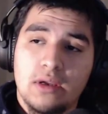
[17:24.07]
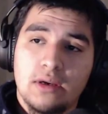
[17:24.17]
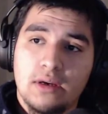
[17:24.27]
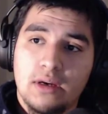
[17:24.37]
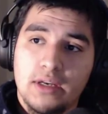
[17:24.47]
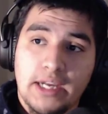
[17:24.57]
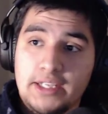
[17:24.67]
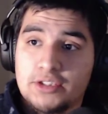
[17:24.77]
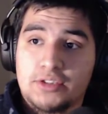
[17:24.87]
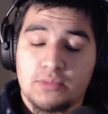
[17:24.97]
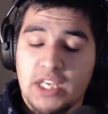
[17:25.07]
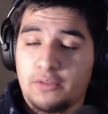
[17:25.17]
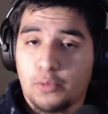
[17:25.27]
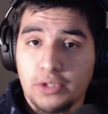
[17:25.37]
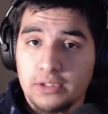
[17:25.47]
I just can't
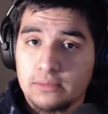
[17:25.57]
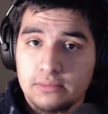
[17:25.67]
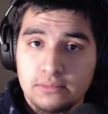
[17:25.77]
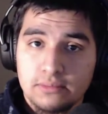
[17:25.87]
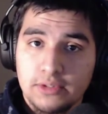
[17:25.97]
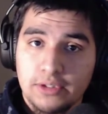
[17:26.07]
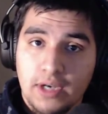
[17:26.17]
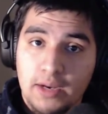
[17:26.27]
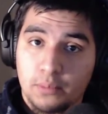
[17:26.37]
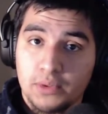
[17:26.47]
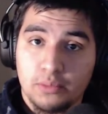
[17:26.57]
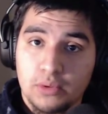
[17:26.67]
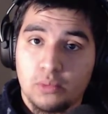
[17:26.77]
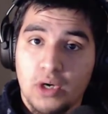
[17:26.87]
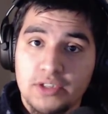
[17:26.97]
afford it. You know, I really
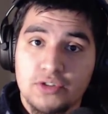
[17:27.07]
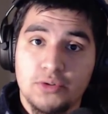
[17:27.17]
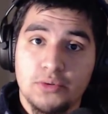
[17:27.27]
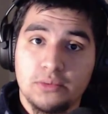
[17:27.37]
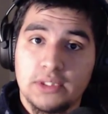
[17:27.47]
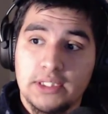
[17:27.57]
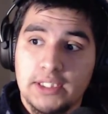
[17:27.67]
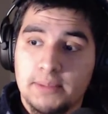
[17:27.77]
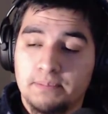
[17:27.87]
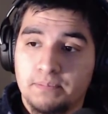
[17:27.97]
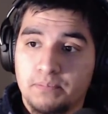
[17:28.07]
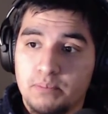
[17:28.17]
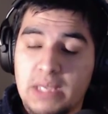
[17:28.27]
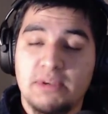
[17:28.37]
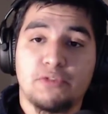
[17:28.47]
would want to,
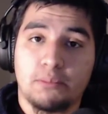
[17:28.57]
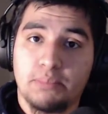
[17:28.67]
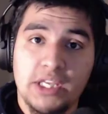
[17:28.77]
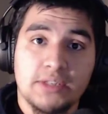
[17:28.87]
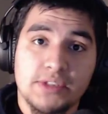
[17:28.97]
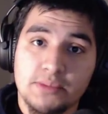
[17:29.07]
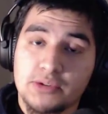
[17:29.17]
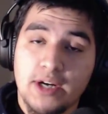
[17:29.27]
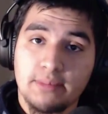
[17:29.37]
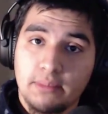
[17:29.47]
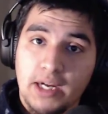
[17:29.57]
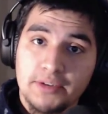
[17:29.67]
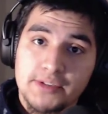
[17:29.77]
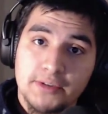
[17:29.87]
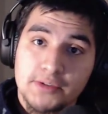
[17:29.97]
maybe for big subscriber
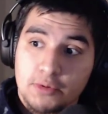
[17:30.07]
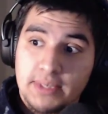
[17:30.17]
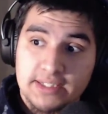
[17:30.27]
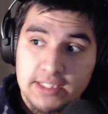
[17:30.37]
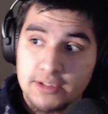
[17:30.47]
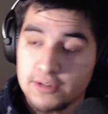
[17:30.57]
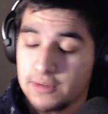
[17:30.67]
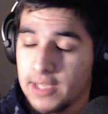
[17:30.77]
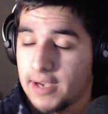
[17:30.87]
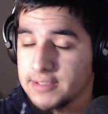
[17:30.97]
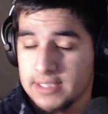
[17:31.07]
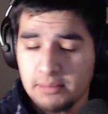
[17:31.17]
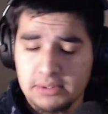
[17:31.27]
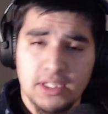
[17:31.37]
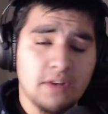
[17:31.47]
milestones. We're about to hit 2,000. I
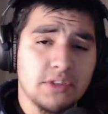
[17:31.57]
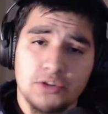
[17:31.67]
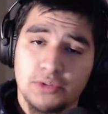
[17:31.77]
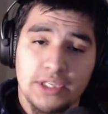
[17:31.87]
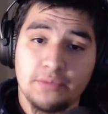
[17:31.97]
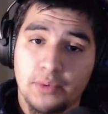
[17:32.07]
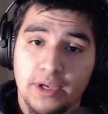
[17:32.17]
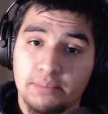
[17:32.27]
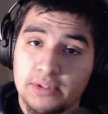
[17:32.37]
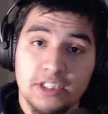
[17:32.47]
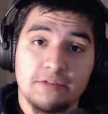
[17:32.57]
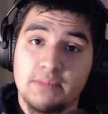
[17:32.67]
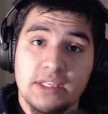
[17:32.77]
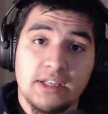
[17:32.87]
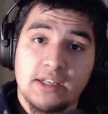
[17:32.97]
would love to do a giveaway. Believe
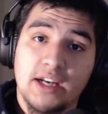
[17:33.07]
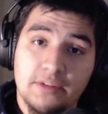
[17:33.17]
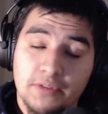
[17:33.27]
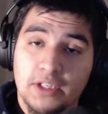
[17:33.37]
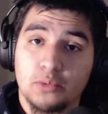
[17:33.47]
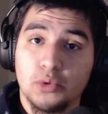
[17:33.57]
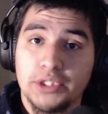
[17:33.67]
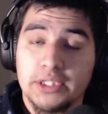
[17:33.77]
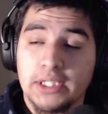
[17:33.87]
me, I fucking would.